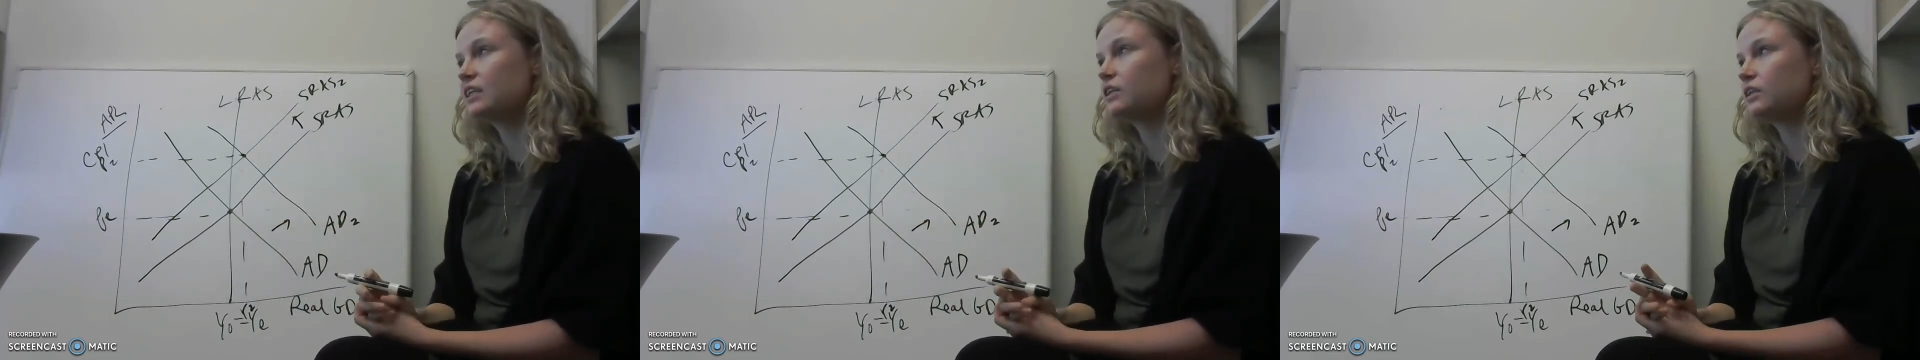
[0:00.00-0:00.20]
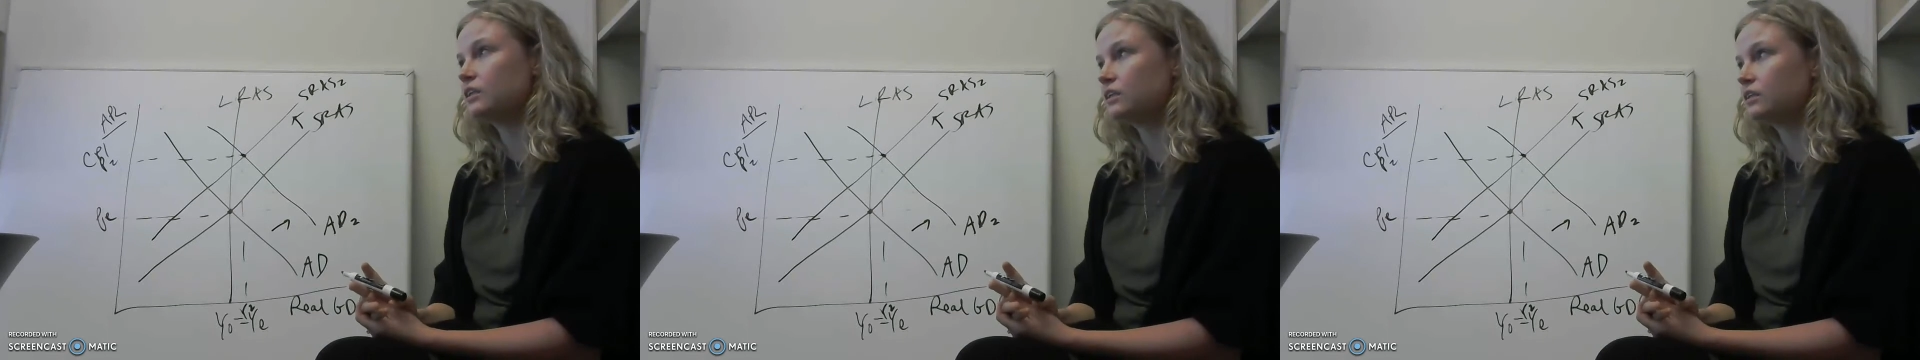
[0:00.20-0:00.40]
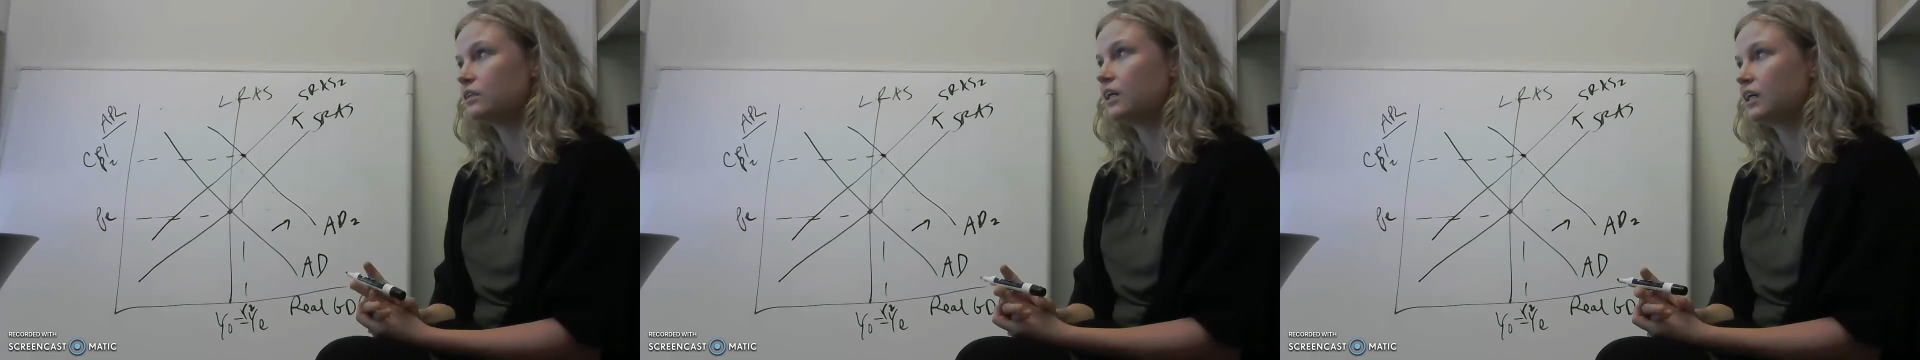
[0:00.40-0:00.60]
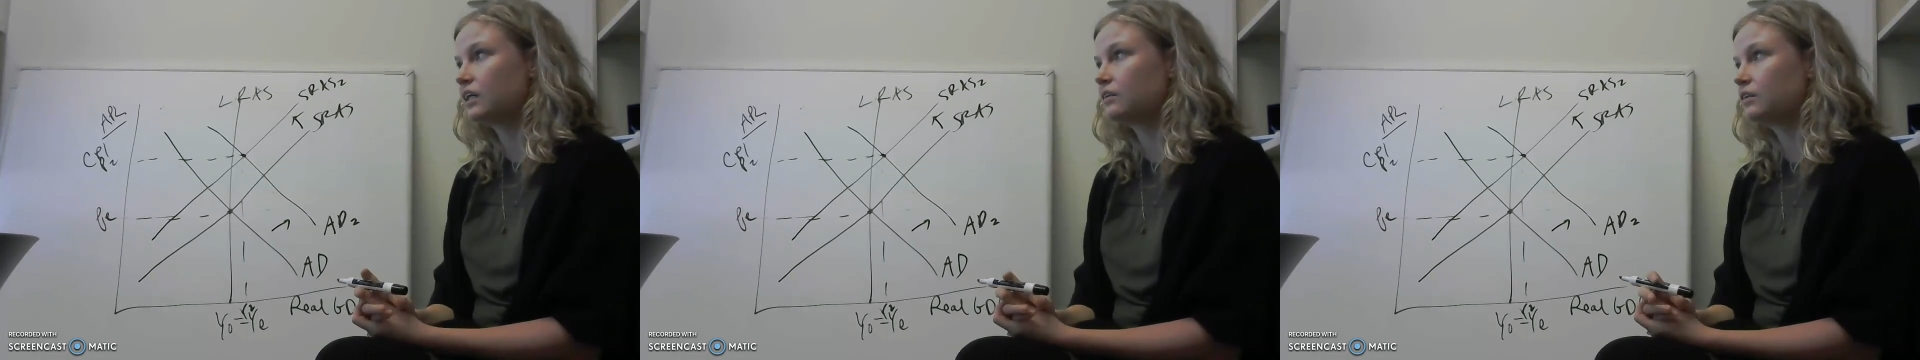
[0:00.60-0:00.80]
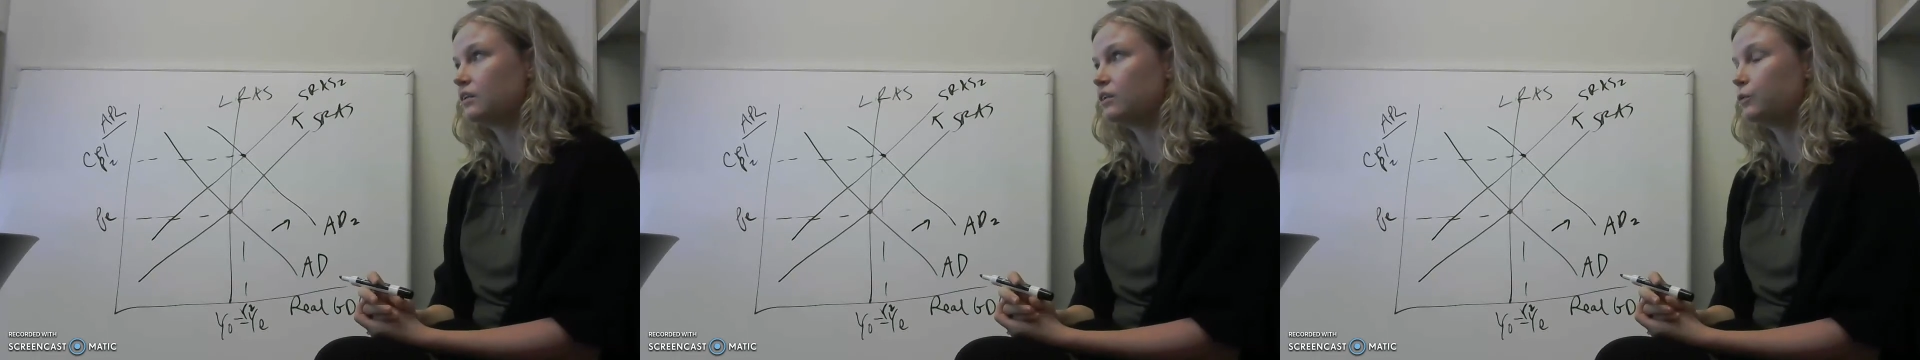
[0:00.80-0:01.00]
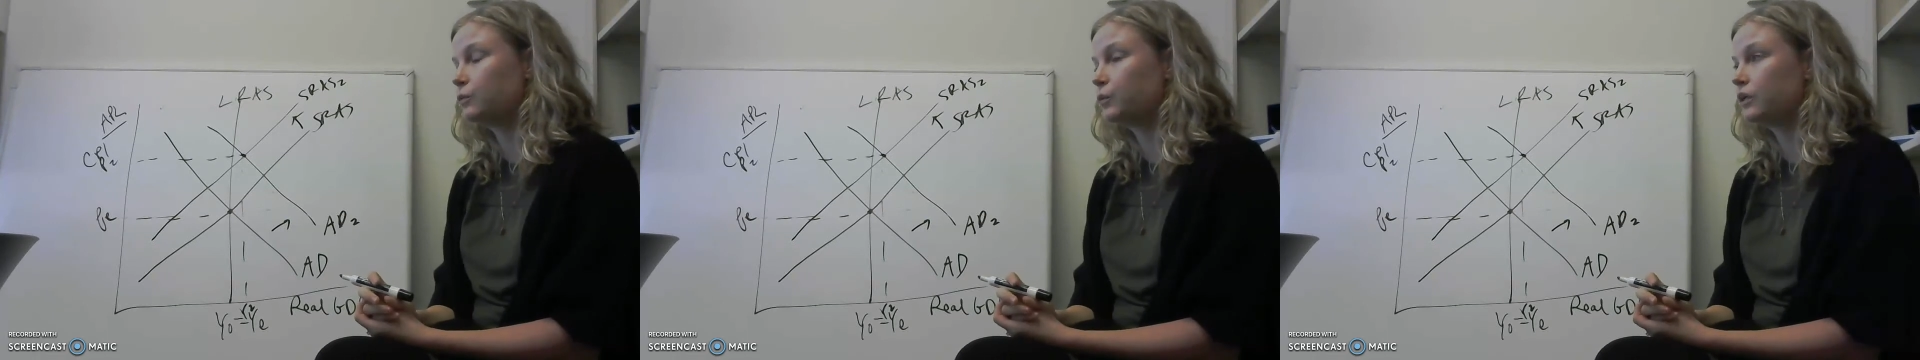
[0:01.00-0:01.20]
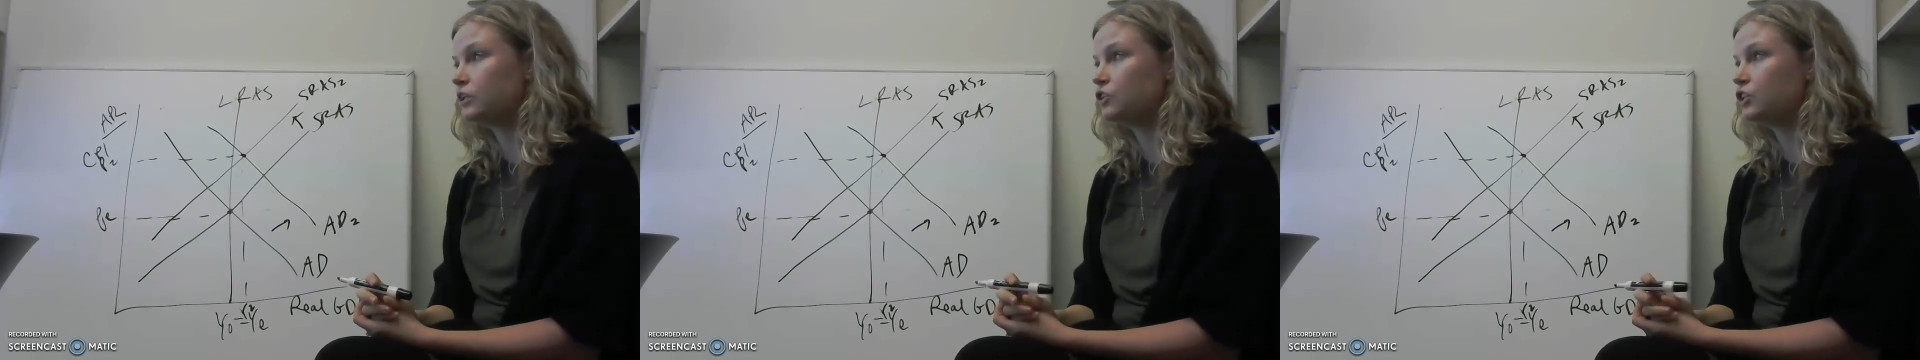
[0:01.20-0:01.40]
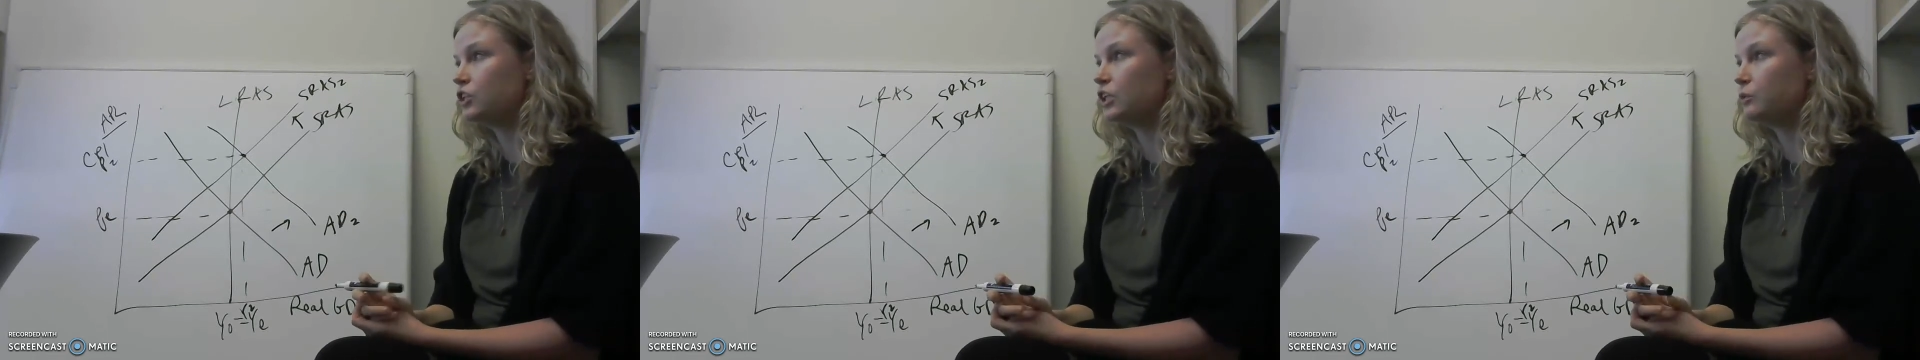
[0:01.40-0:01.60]
the real
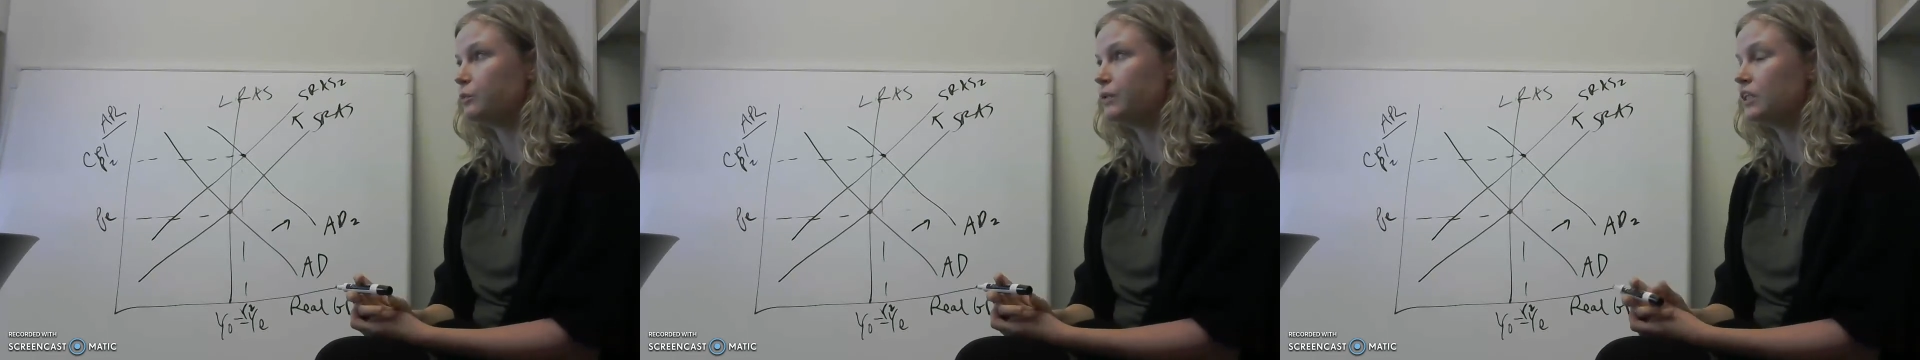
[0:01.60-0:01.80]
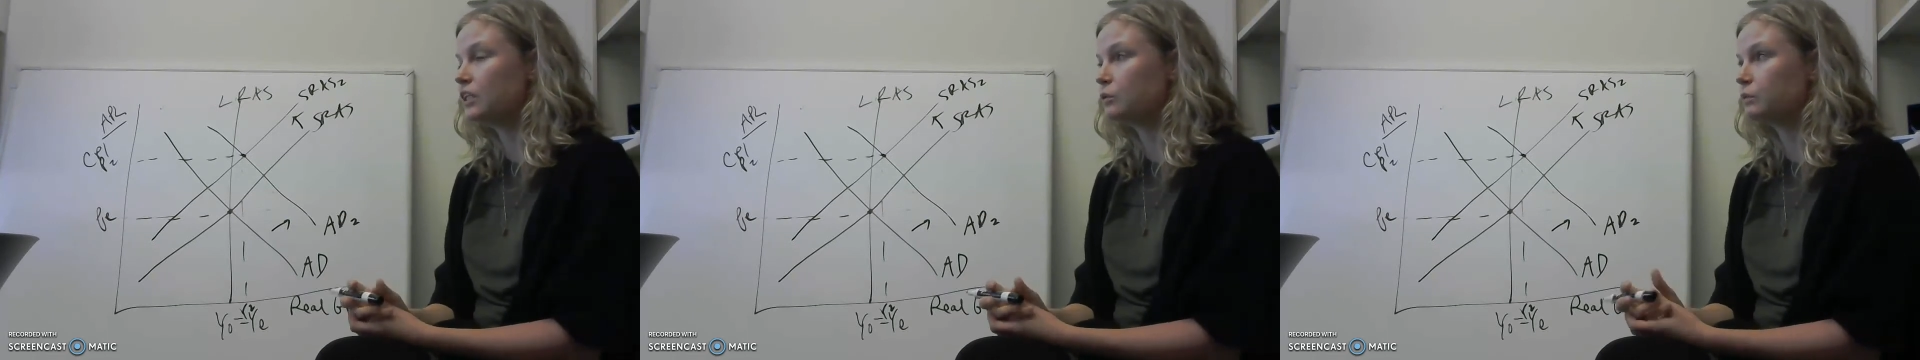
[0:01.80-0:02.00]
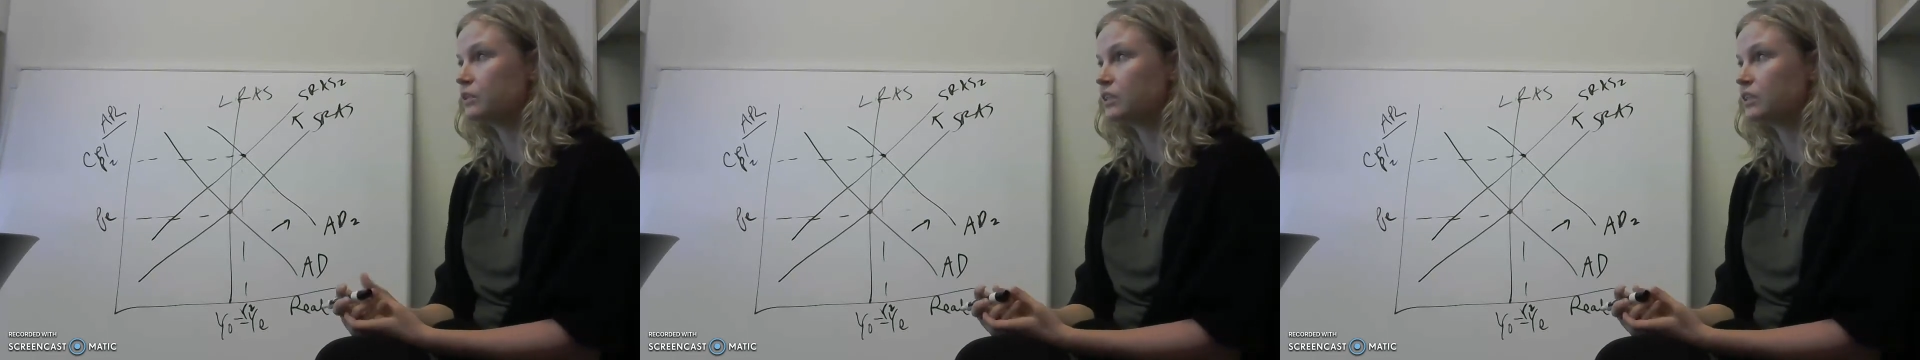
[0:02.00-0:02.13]
GDP numbers